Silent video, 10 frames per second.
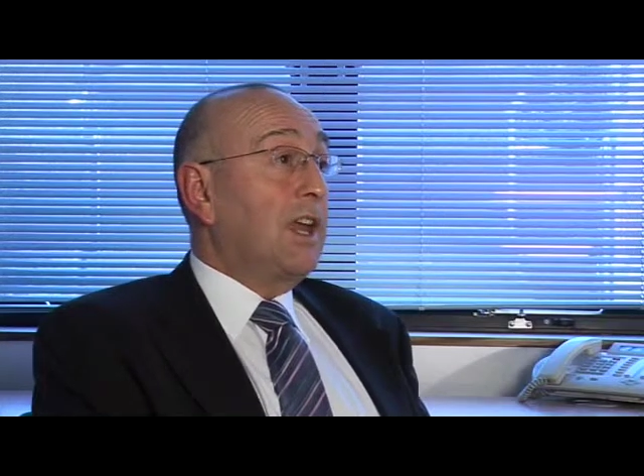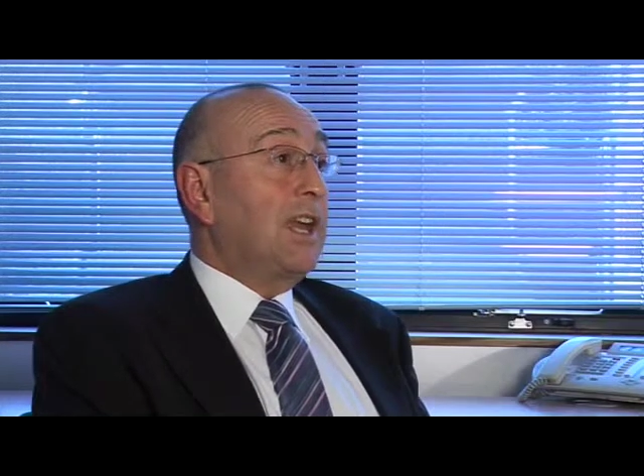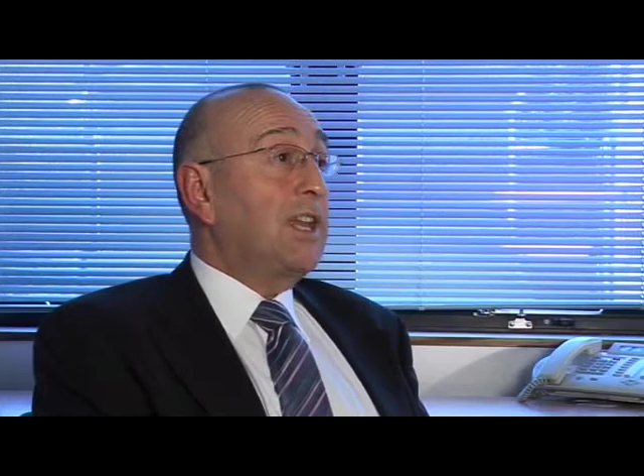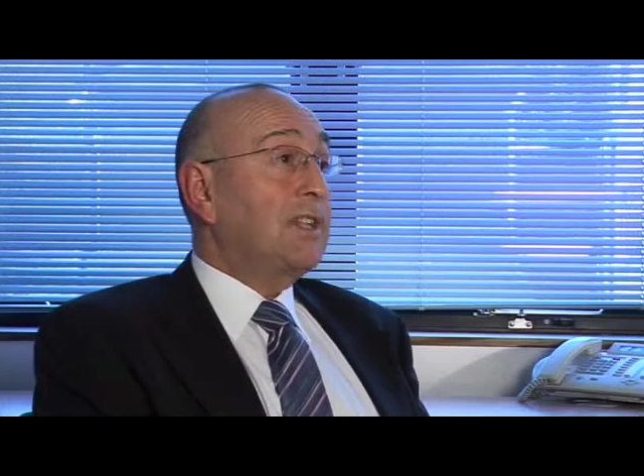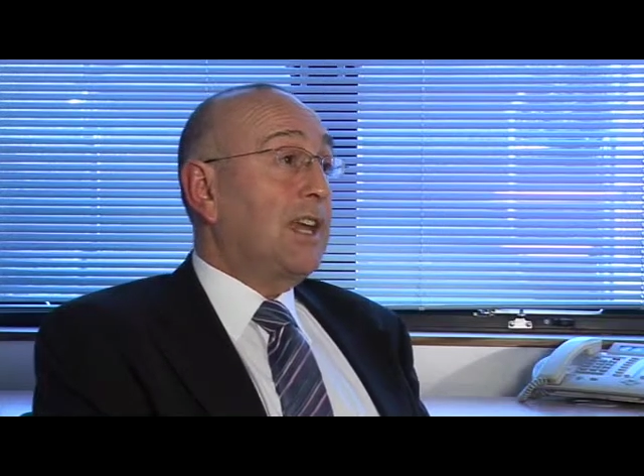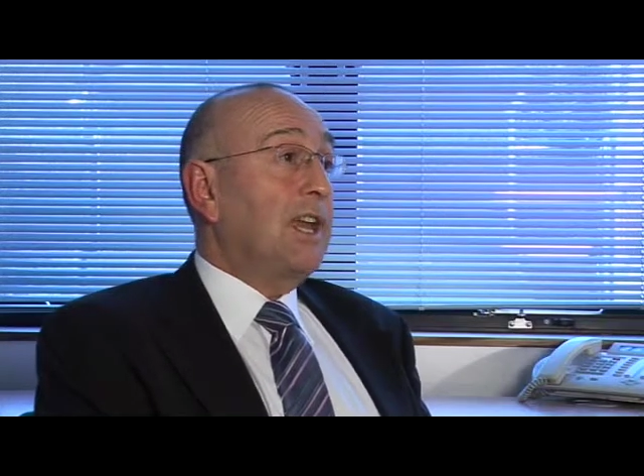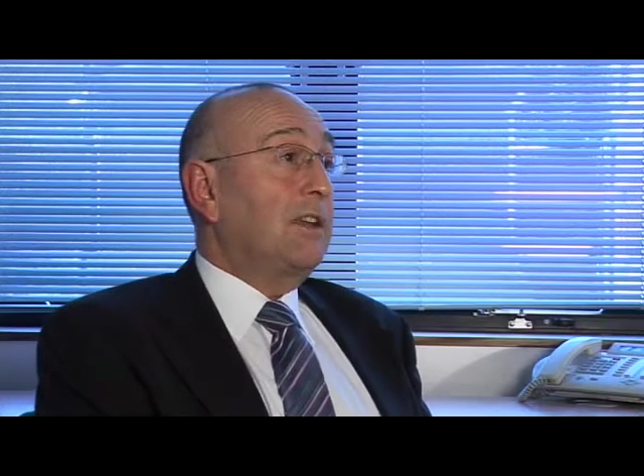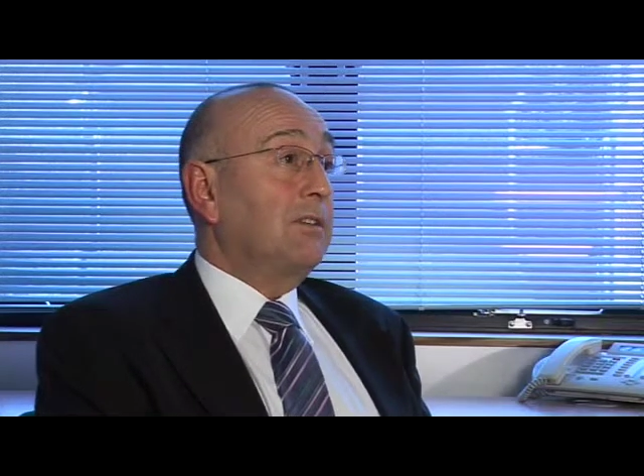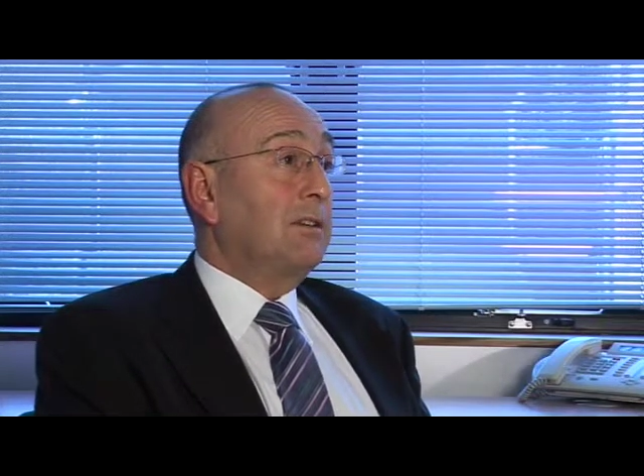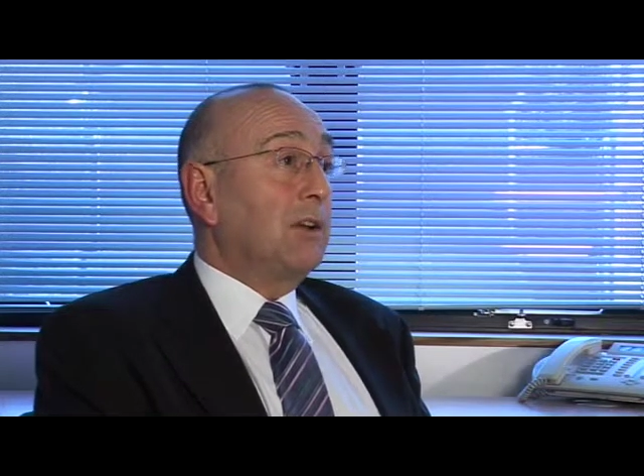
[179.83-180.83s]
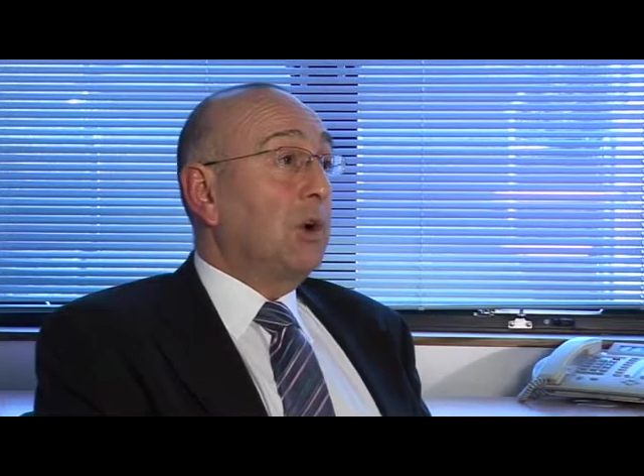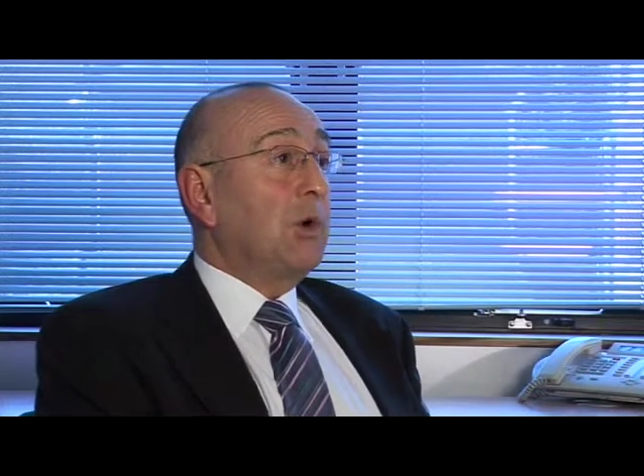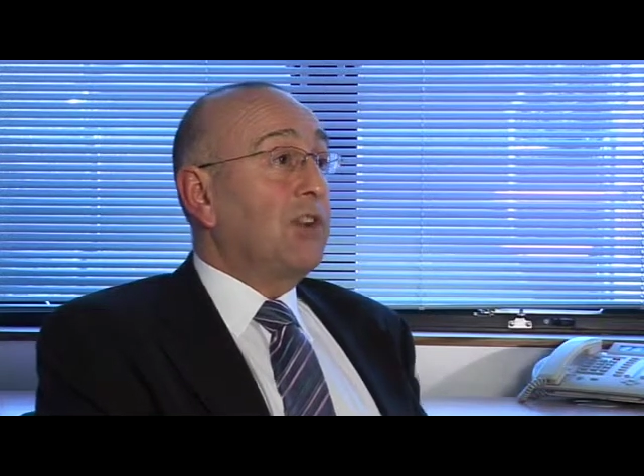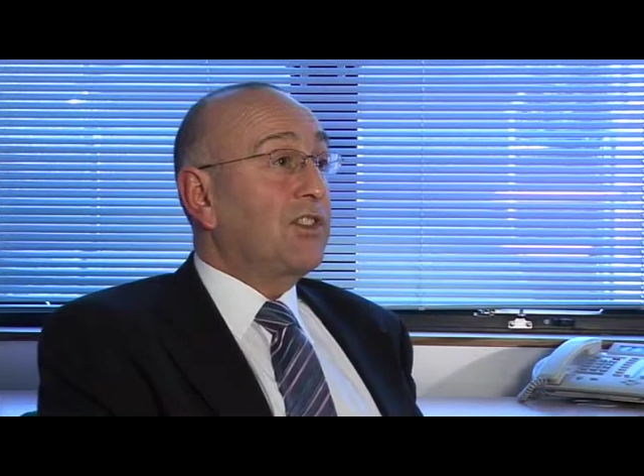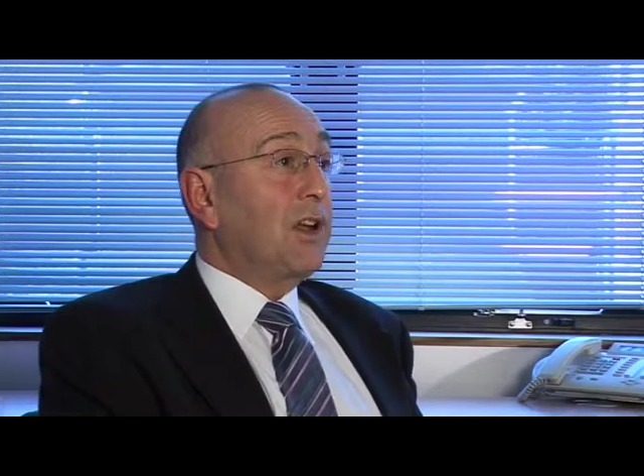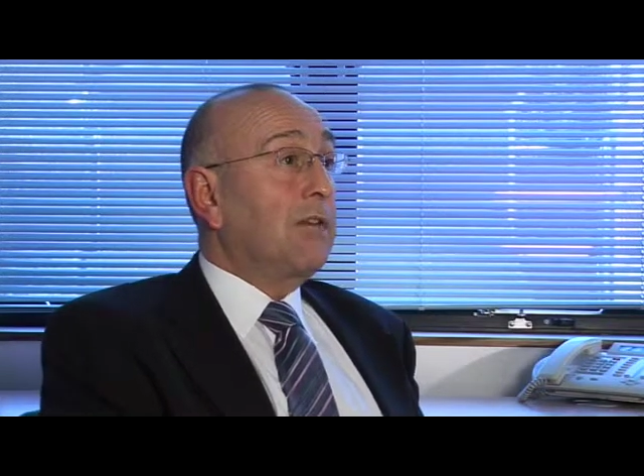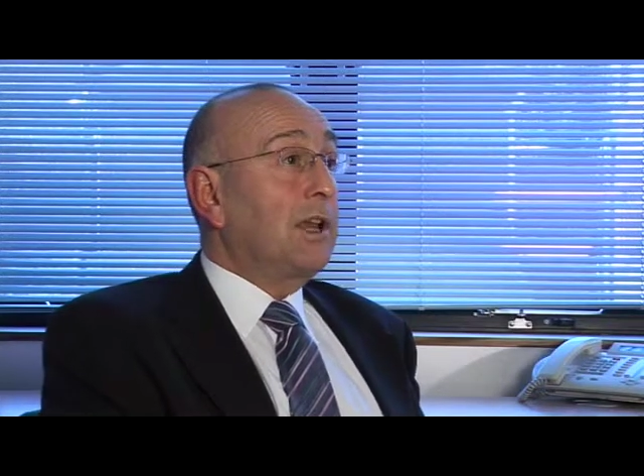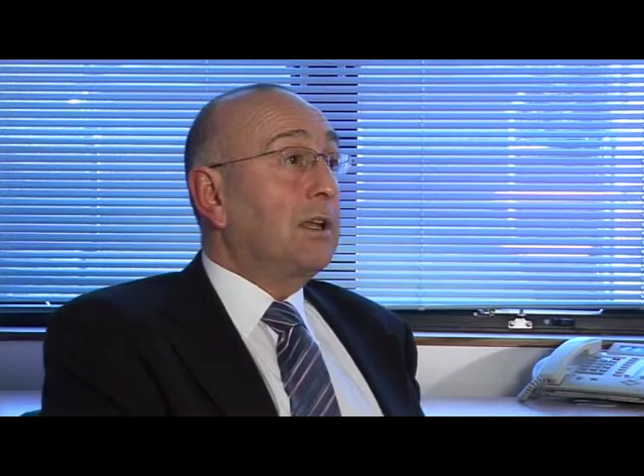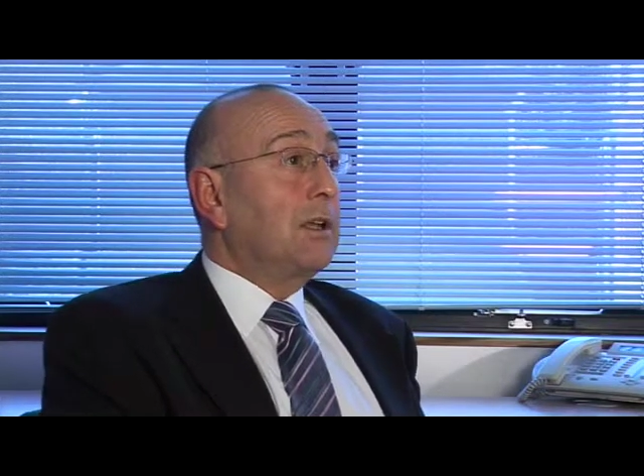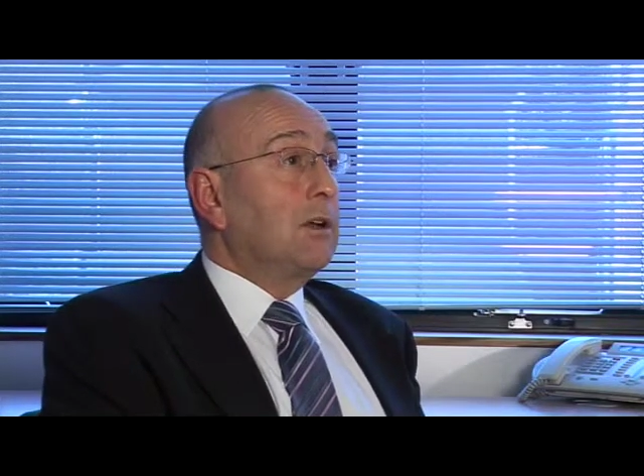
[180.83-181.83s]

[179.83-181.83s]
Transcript: in East Kent or in Surrey